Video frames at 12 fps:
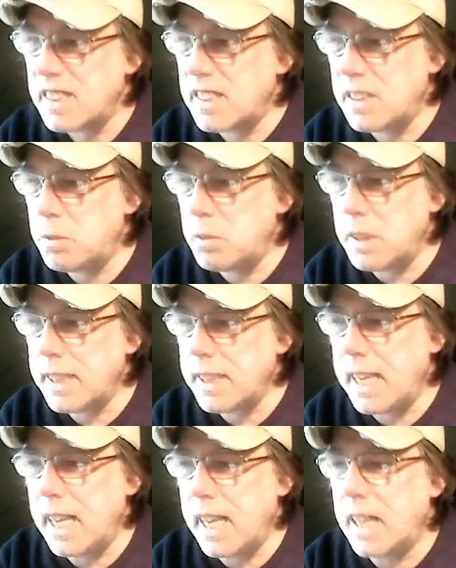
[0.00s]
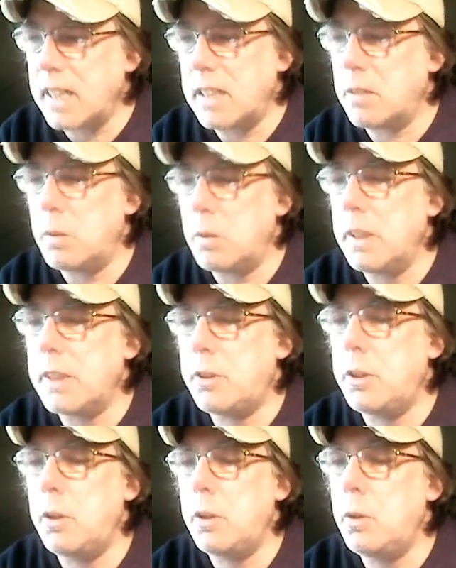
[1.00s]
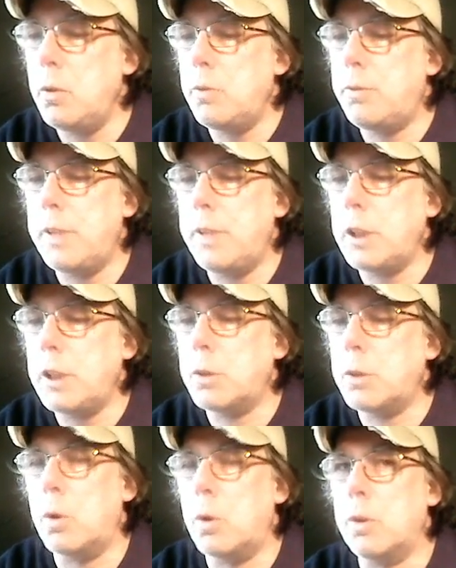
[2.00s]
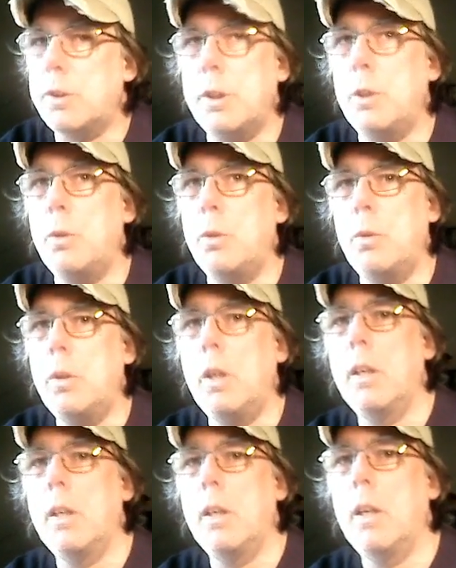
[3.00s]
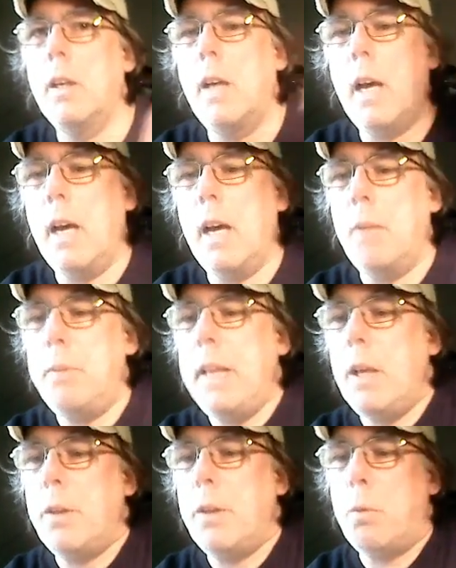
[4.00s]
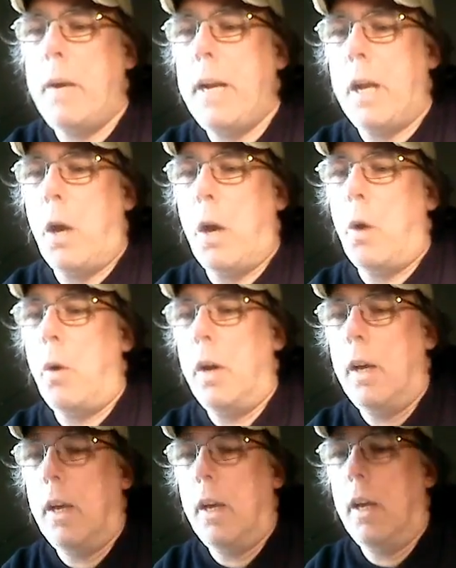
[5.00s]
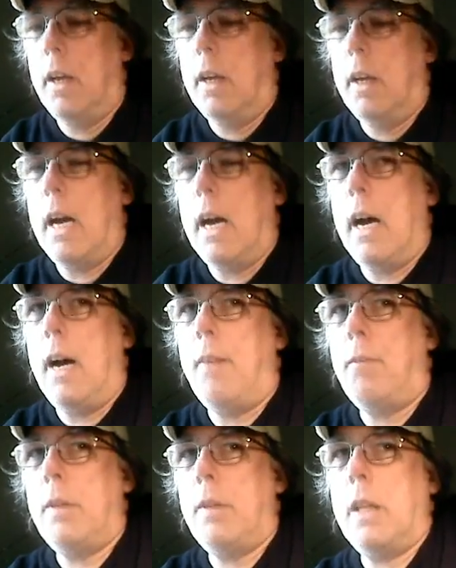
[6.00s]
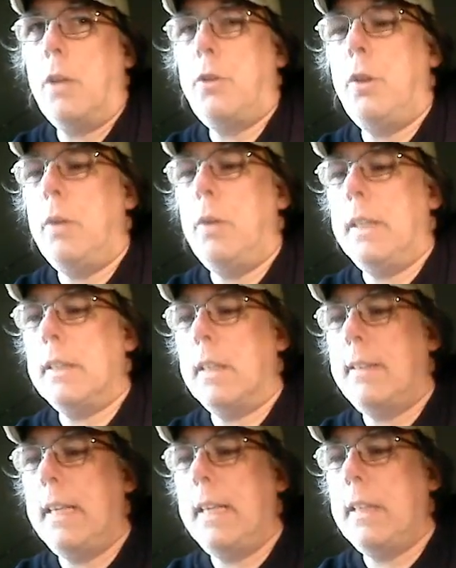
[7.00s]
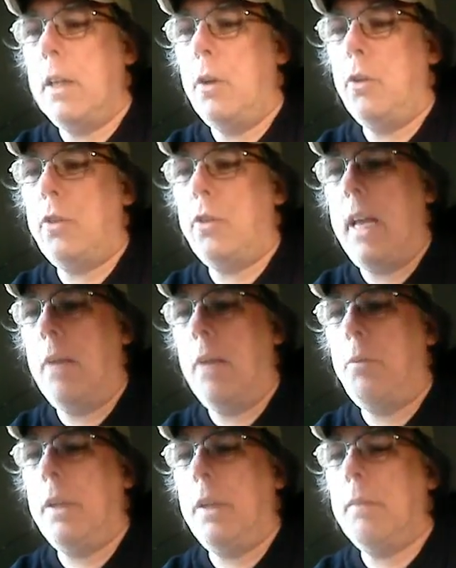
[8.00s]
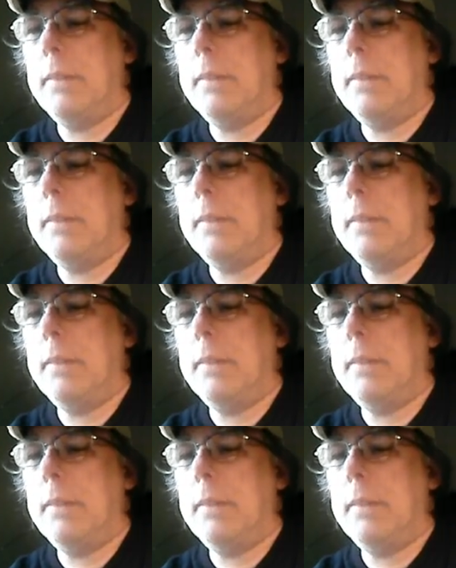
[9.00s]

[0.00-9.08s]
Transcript: you really can't, really too visual to play on the radio. What I'll do is I'll take those and put them